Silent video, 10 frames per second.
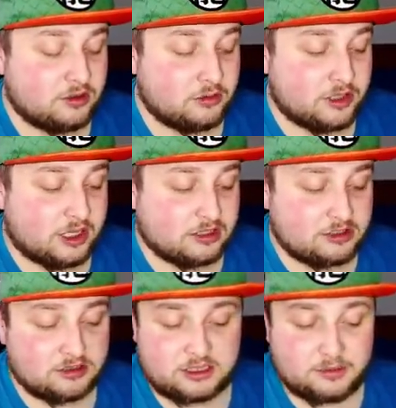We
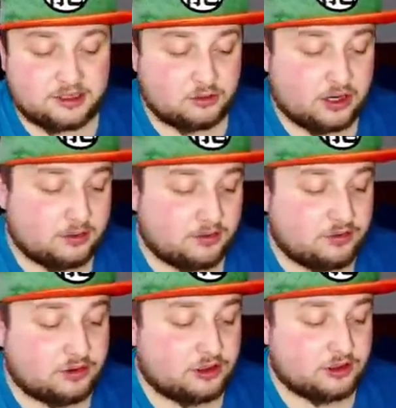got that Mister Rime, of
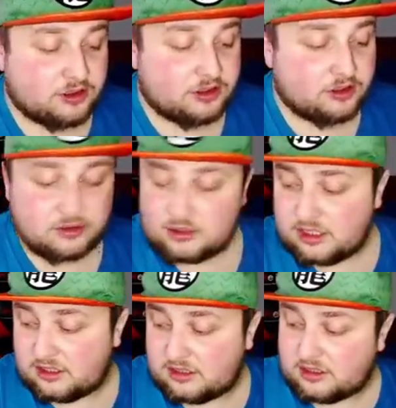course,
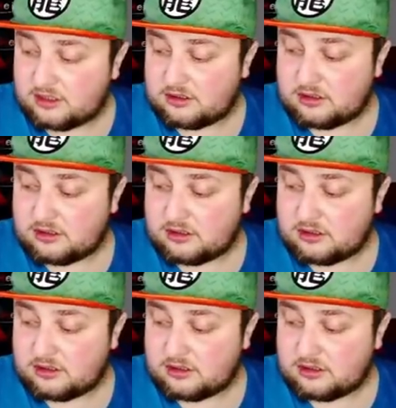and uh,